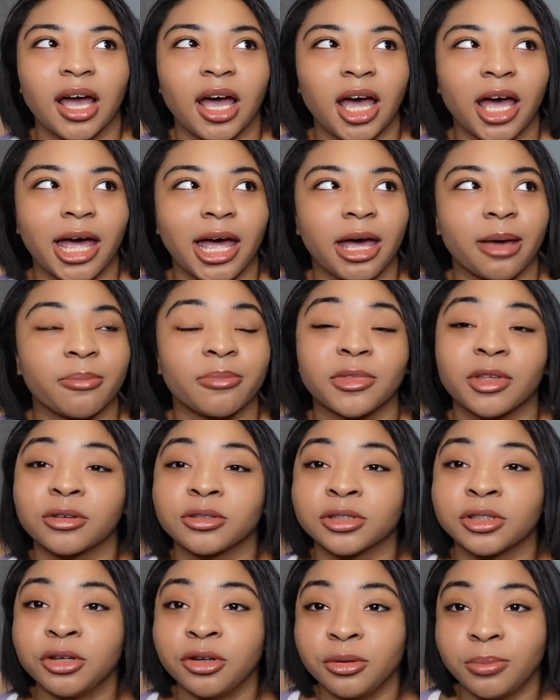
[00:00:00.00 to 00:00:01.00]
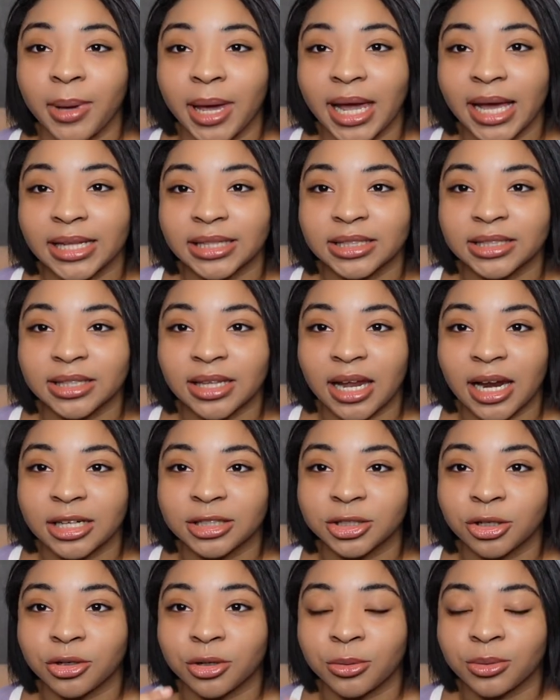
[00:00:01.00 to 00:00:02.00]
those nude pants that I
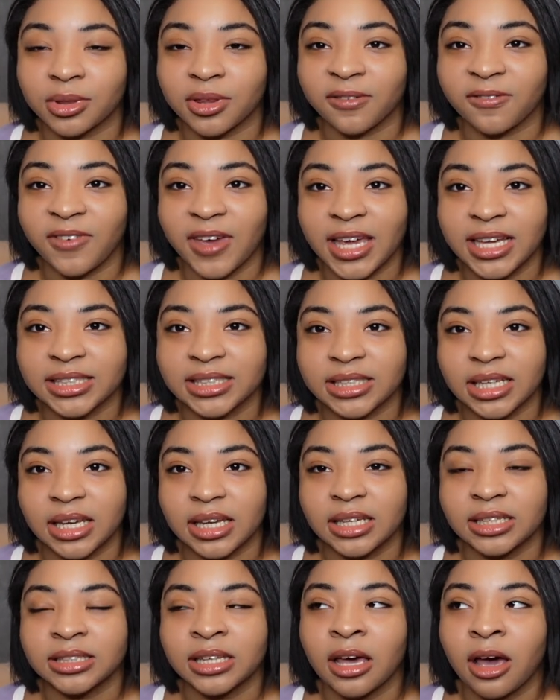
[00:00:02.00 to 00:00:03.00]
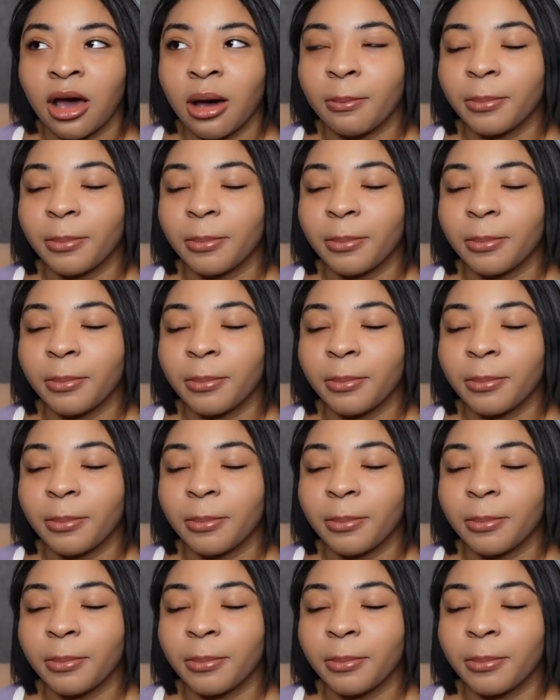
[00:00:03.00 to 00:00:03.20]
showed you with the faces,